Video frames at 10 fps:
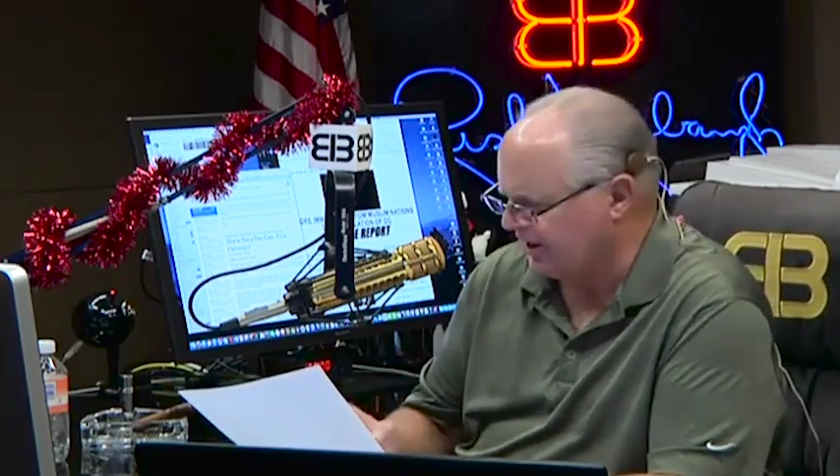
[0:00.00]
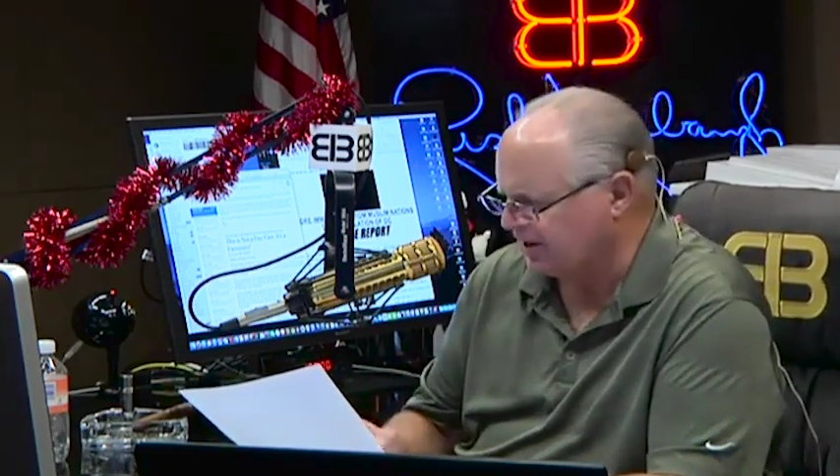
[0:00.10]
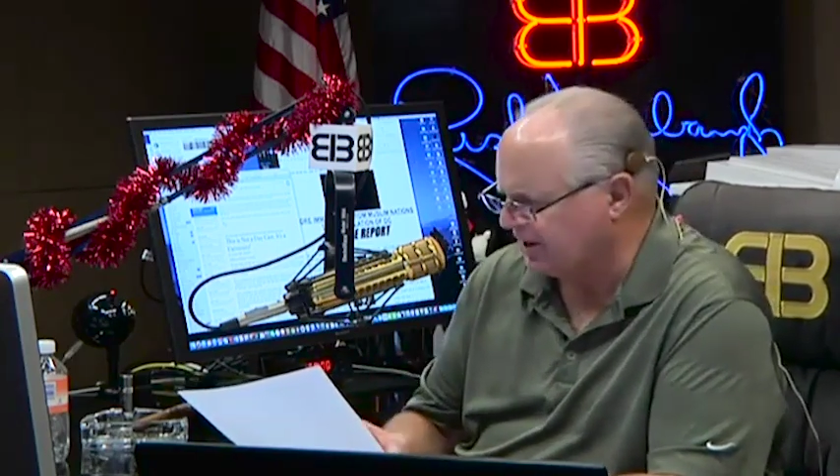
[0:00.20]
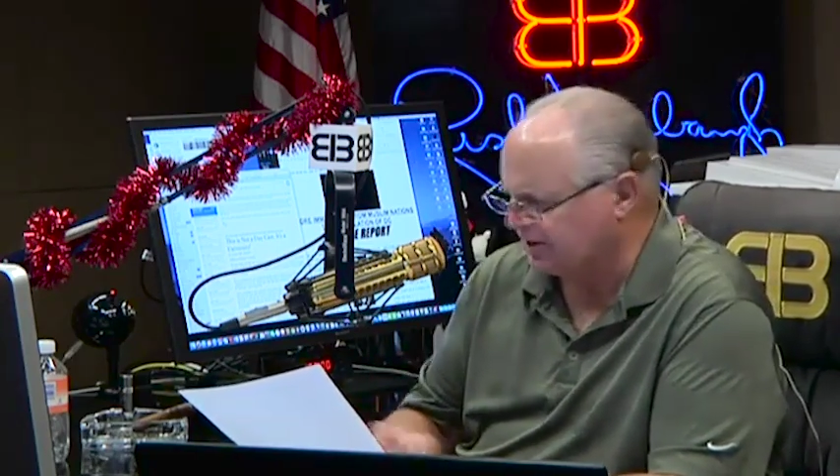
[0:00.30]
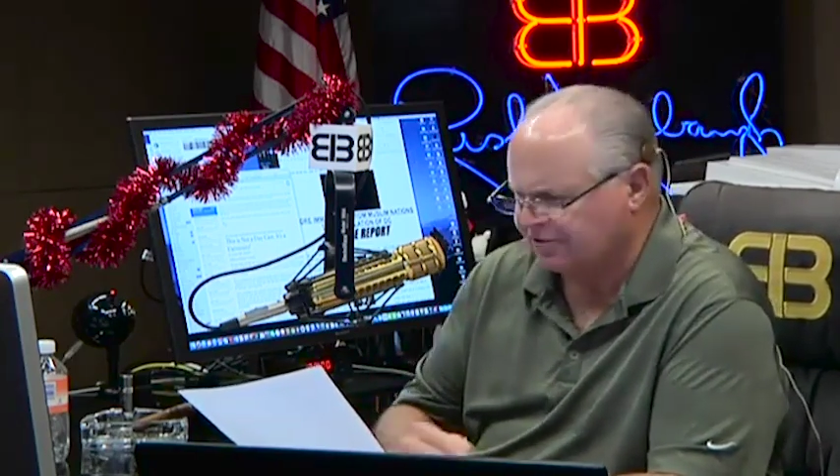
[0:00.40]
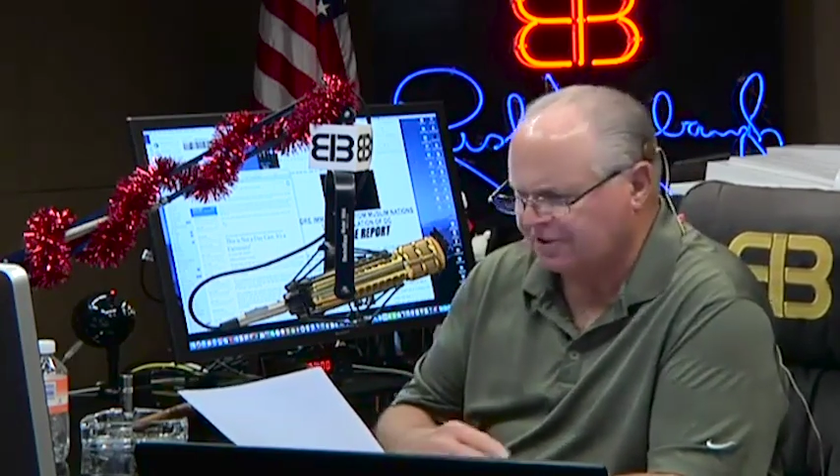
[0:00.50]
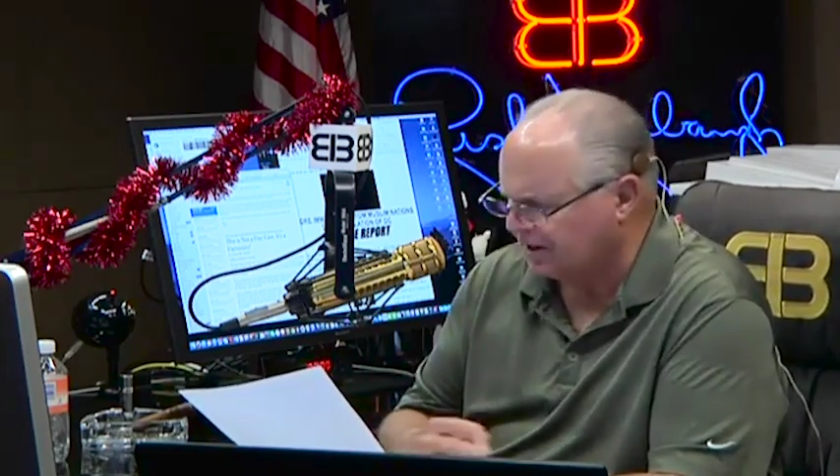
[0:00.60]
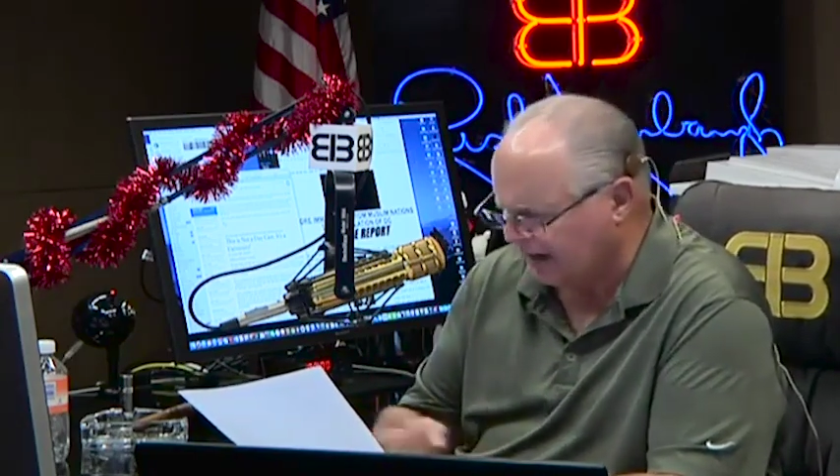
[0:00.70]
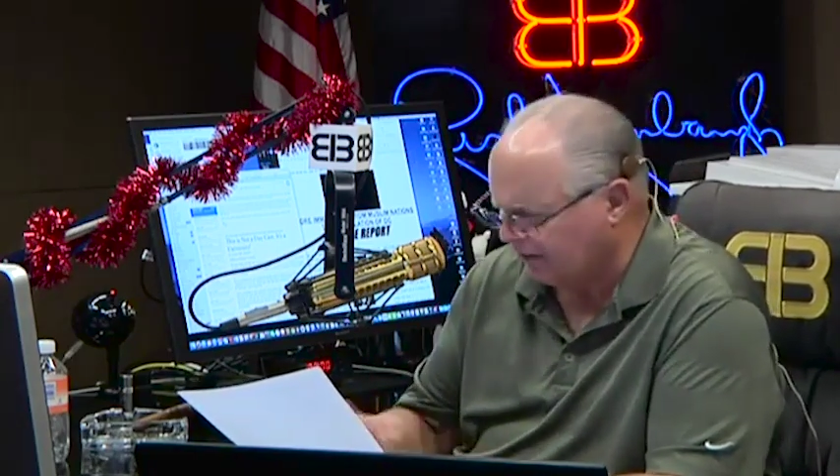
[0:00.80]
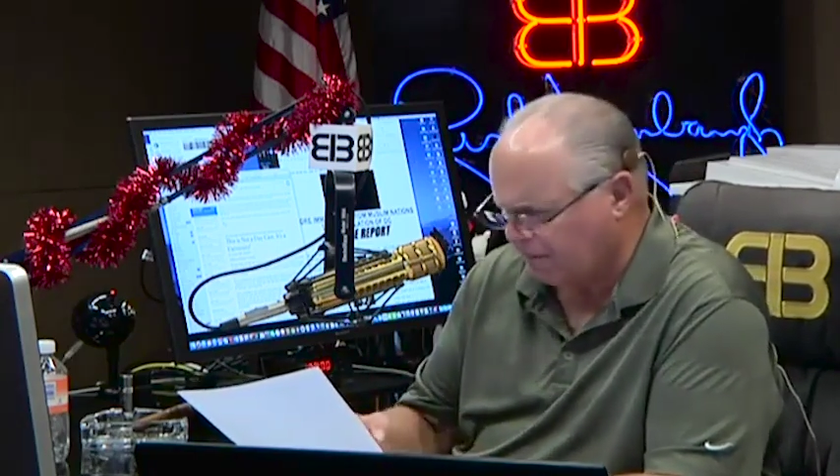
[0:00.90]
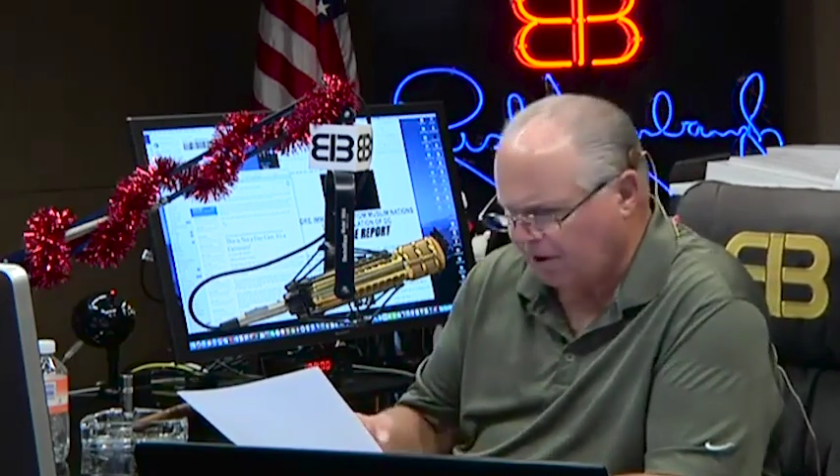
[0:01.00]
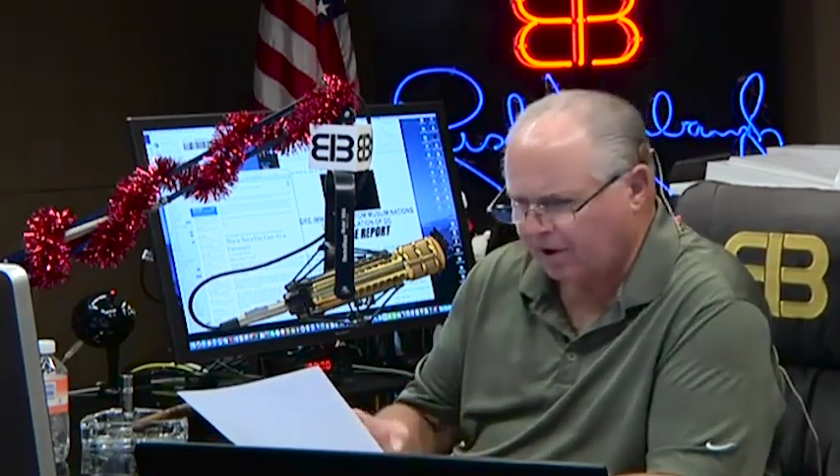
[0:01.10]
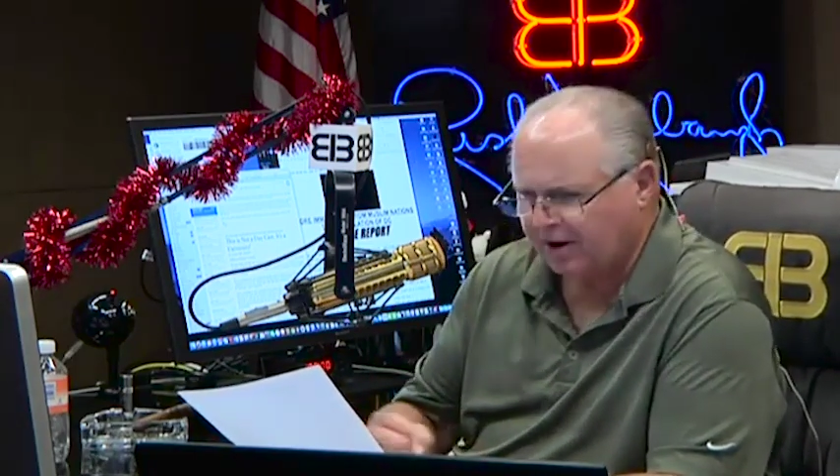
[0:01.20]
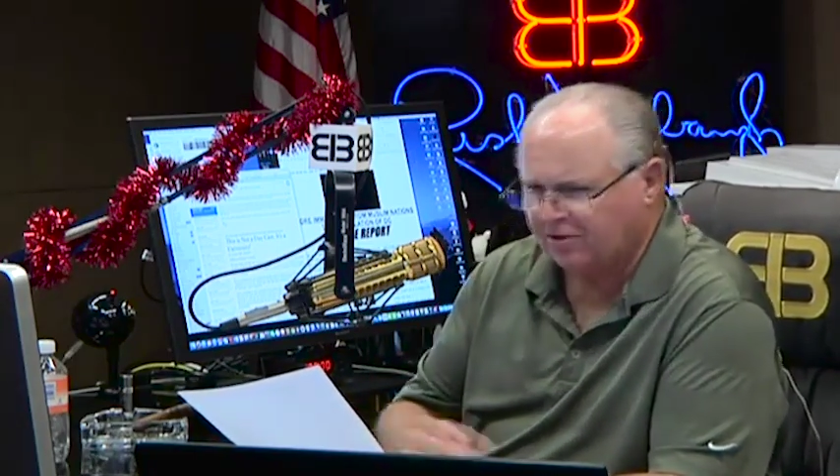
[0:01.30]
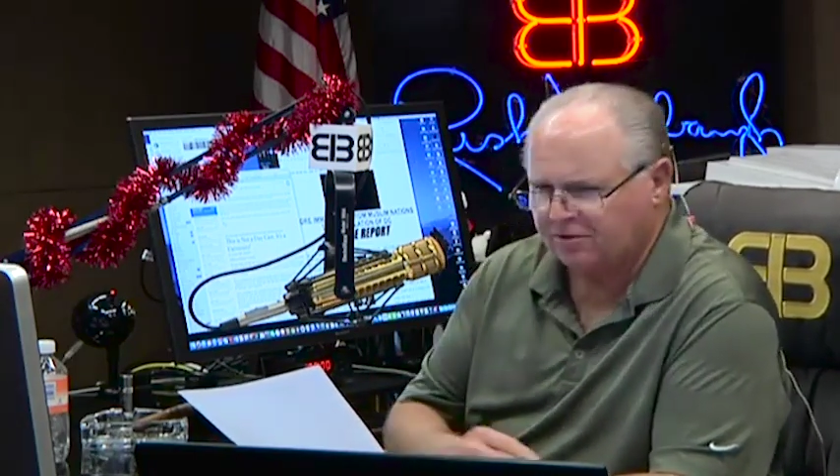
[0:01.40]
Indians or the Native
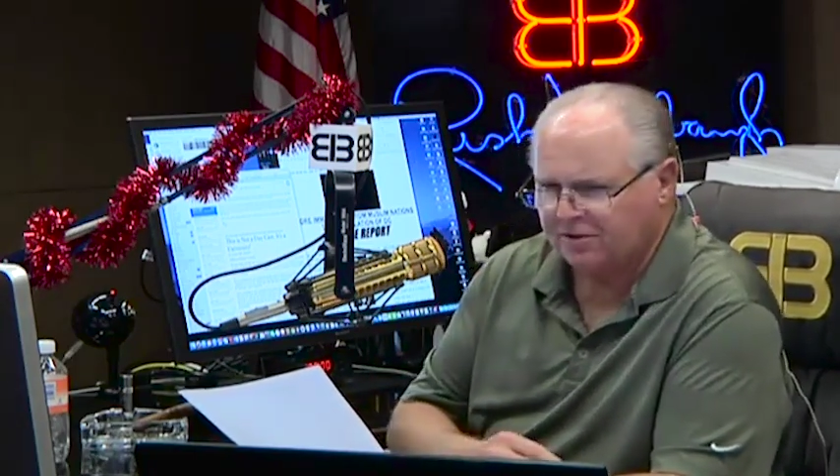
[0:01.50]
Americans.